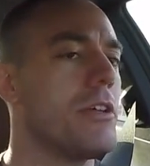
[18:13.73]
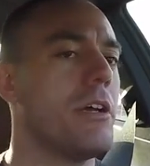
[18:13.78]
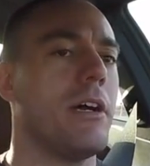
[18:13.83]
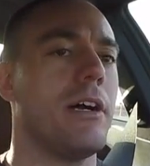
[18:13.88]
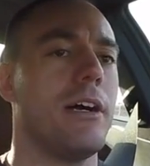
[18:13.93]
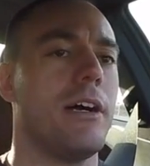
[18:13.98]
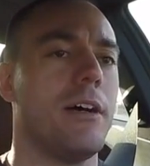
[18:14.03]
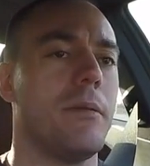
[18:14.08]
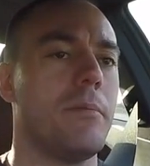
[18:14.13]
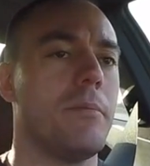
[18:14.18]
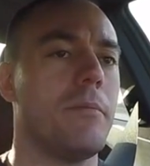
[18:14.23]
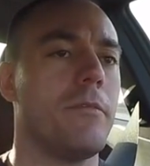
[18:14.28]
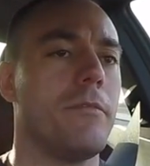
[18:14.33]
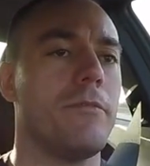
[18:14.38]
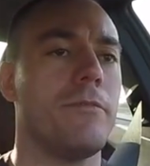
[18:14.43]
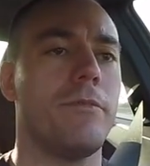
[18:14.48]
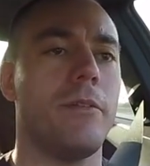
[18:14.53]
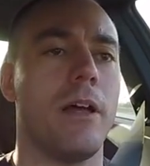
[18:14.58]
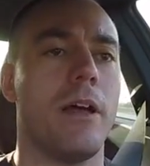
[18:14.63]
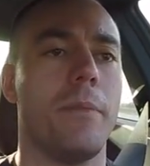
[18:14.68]

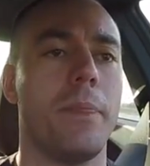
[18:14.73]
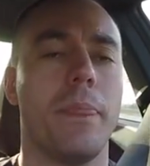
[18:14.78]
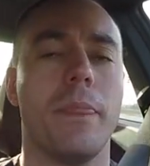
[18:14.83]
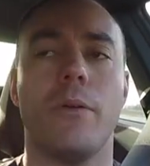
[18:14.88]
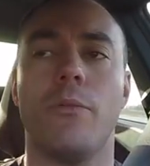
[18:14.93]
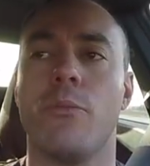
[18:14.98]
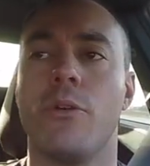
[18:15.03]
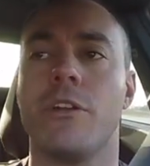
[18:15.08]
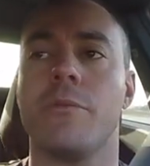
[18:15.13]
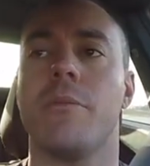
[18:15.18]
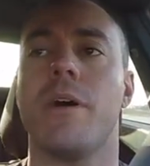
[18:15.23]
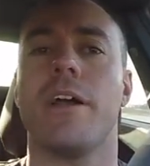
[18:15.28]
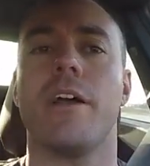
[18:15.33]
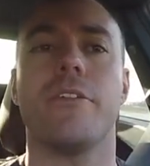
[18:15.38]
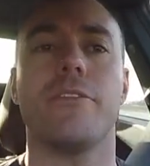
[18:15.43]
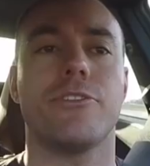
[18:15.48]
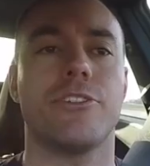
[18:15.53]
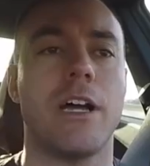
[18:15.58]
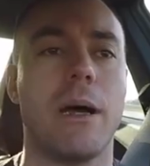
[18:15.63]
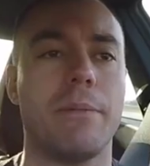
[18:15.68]
one of my
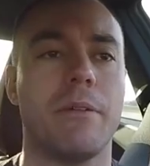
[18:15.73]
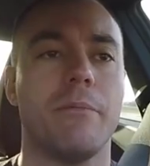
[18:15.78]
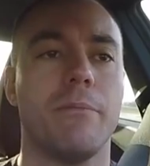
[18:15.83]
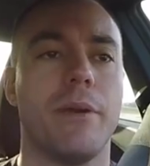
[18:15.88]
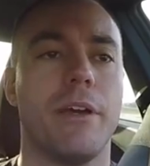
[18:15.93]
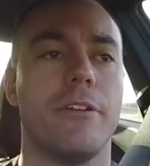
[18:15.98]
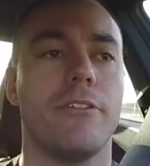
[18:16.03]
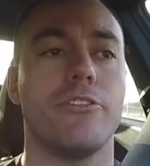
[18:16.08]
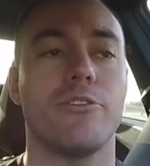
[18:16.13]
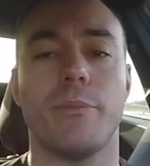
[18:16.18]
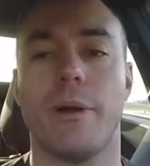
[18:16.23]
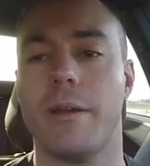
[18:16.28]
other top competitors,